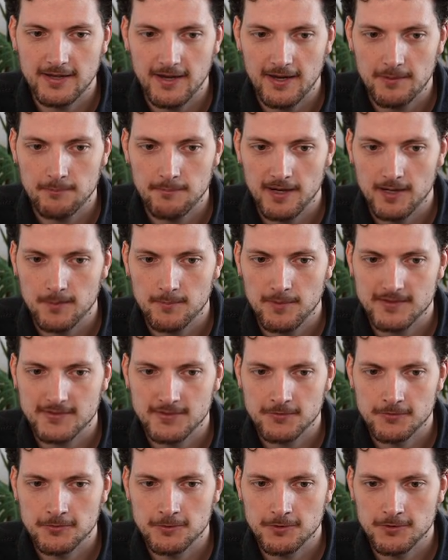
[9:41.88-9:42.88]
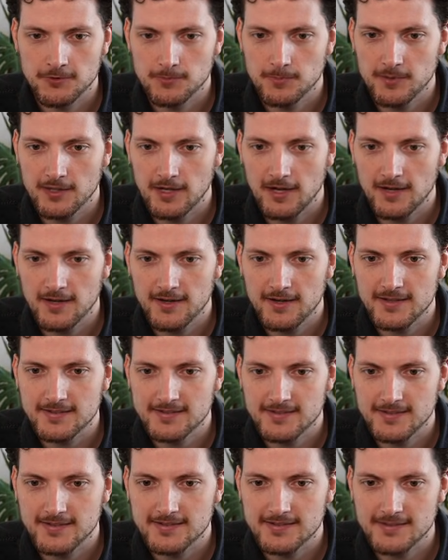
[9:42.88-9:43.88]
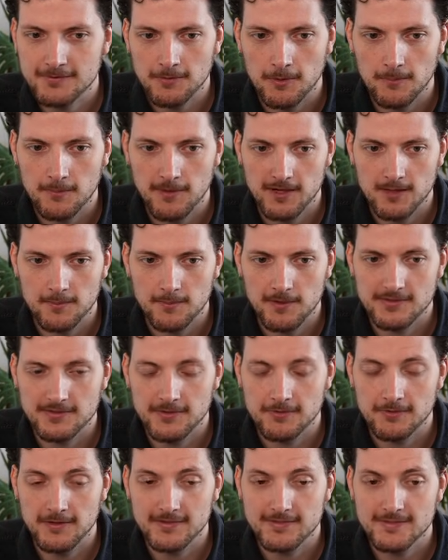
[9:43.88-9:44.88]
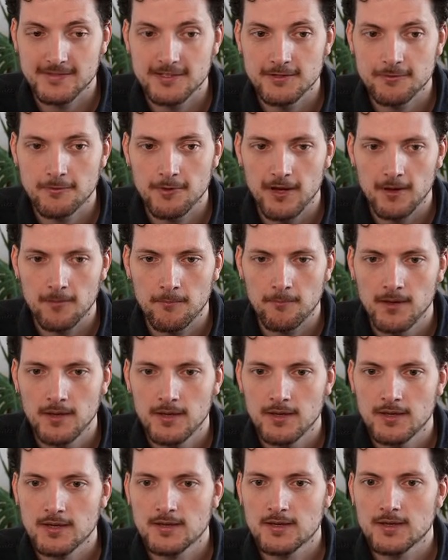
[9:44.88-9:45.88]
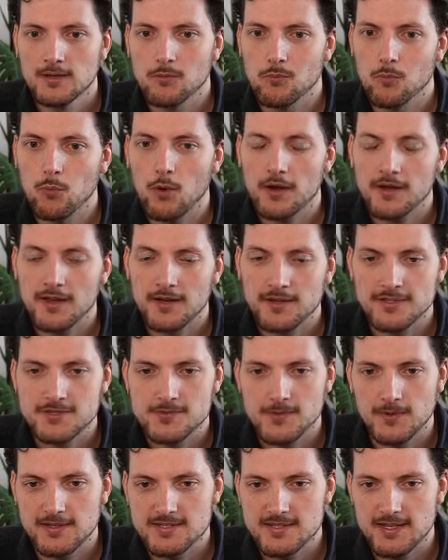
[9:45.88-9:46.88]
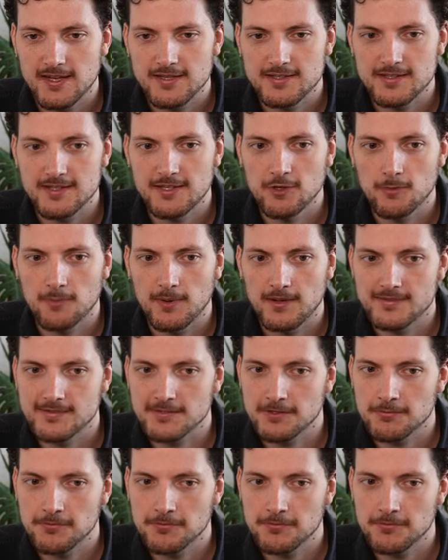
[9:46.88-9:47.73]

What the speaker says: 8 megabytes of QSPI, 64 megabytes of SD-RAM, 128 kilobytes of